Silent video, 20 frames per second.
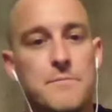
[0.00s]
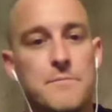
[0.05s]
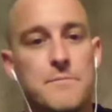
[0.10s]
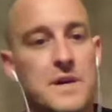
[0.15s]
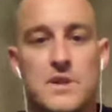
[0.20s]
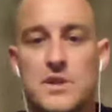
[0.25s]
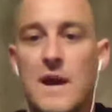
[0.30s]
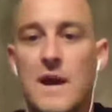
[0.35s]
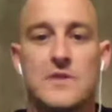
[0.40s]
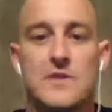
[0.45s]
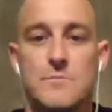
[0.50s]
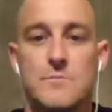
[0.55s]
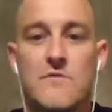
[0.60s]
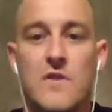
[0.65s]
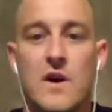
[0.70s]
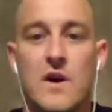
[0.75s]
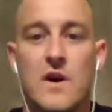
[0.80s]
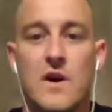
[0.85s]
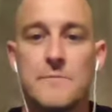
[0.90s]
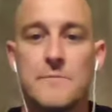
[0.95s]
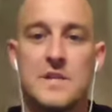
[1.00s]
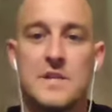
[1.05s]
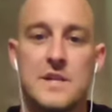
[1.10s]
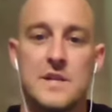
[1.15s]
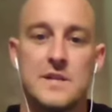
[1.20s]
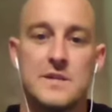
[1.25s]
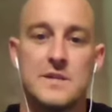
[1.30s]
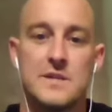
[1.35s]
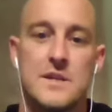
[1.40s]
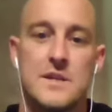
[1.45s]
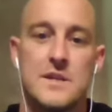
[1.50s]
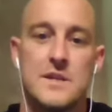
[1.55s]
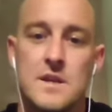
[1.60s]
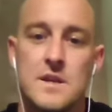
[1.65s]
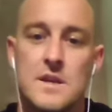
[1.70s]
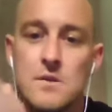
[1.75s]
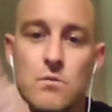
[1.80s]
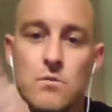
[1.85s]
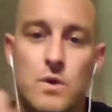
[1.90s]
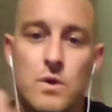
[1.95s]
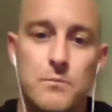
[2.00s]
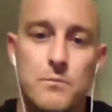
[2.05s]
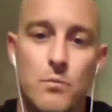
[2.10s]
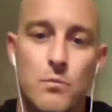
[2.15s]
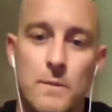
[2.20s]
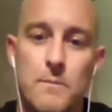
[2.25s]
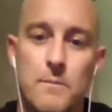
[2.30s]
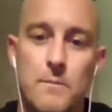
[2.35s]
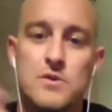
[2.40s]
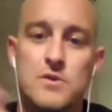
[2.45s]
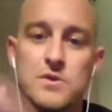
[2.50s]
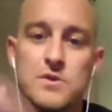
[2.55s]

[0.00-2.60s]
But you have to move, because